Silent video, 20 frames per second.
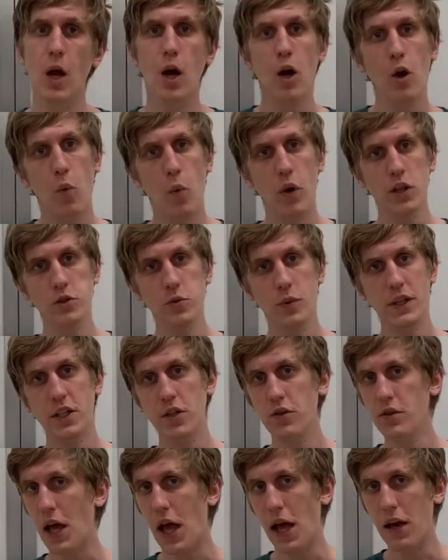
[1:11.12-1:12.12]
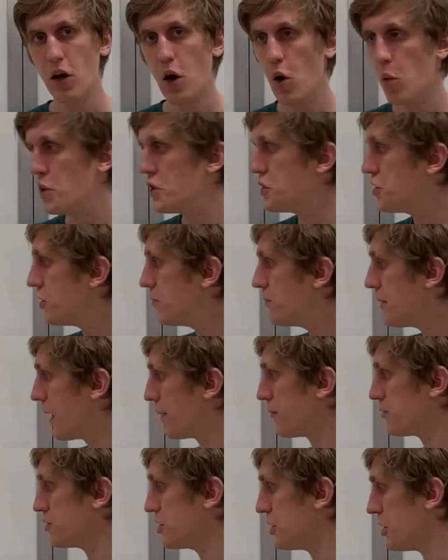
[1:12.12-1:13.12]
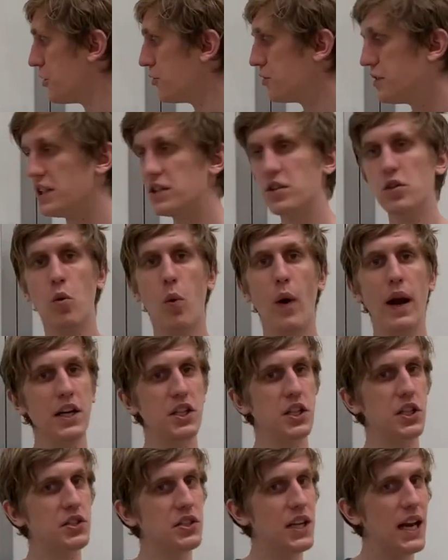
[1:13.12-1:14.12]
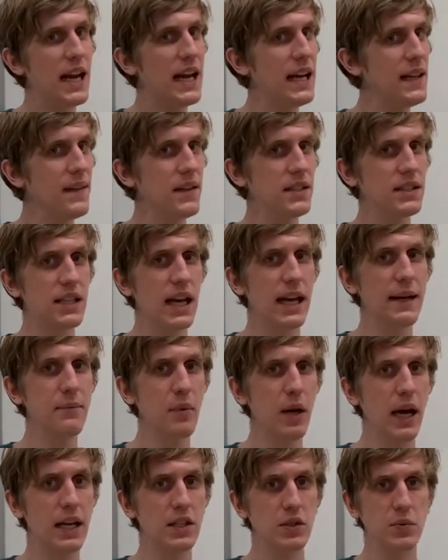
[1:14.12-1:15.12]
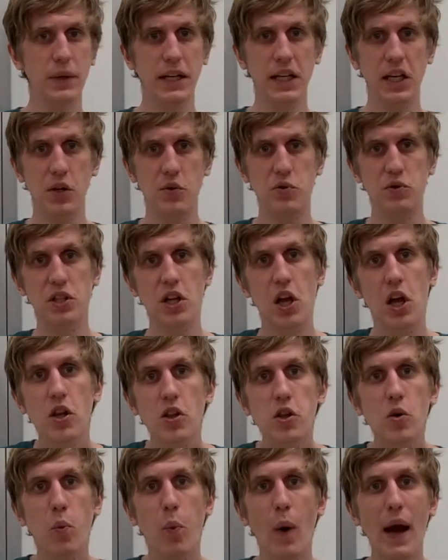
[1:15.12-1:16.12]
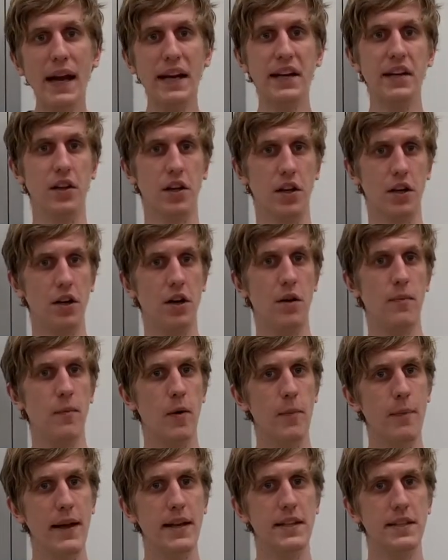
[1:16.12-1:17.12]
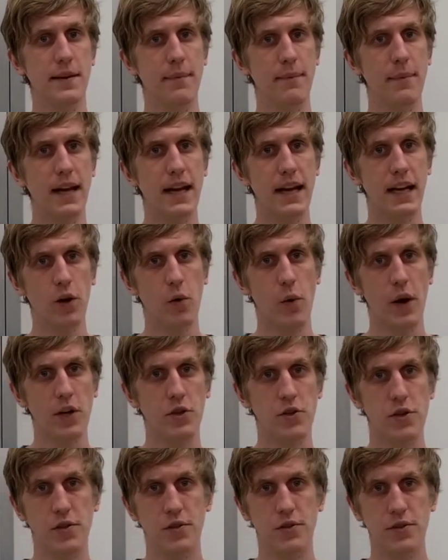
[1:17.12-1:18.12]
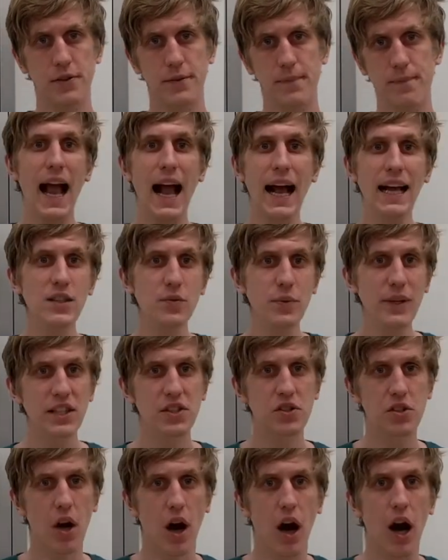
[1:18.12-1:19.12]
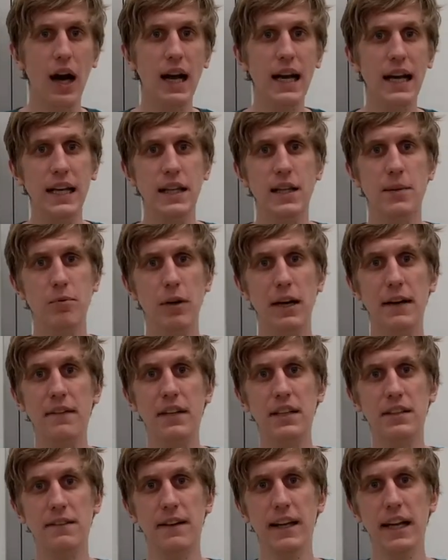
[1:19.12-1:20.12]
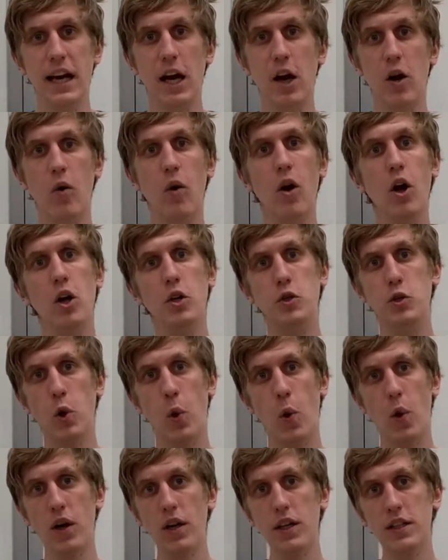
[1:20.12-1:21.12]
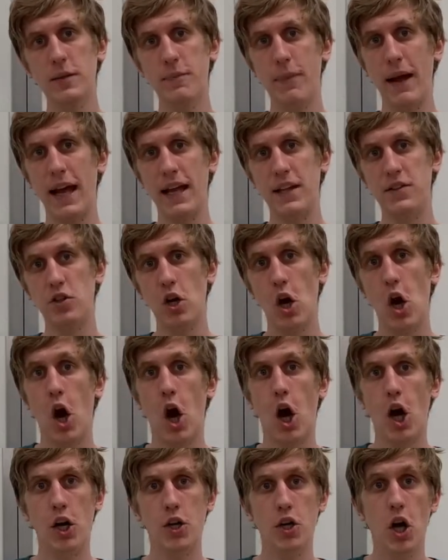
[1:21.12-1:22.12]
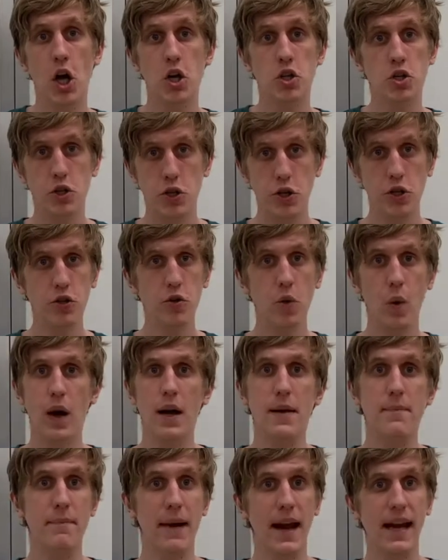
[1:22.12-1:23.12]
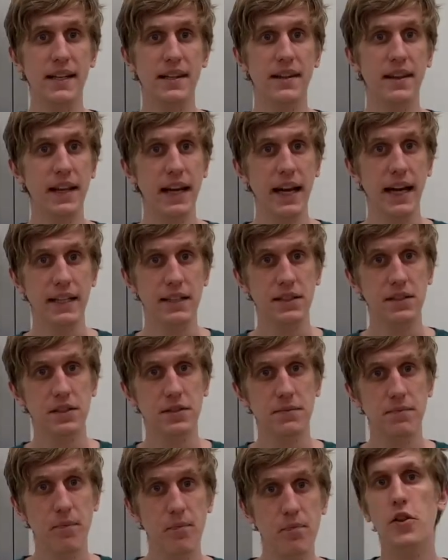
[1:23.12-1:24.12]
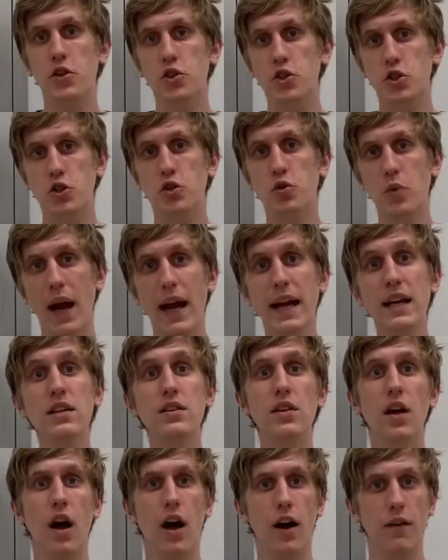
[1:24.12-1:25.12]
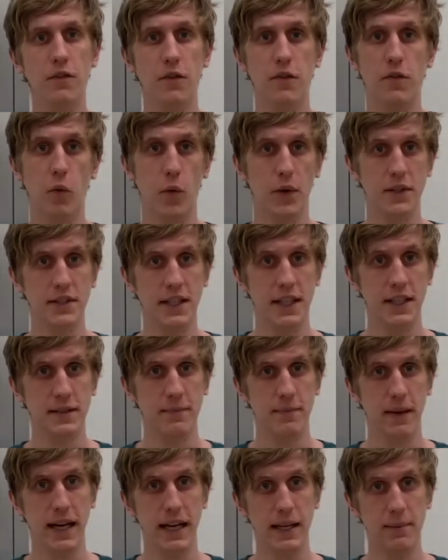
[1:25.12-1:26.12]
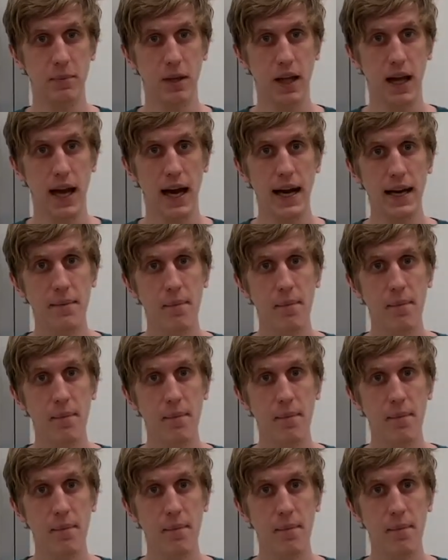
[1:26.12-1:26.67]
Once we do that, we should be able to use these equations in the same way as we use the regular momentum equations. As we saw in the previous video, torque depends on two main things: the strength of the force that is being applied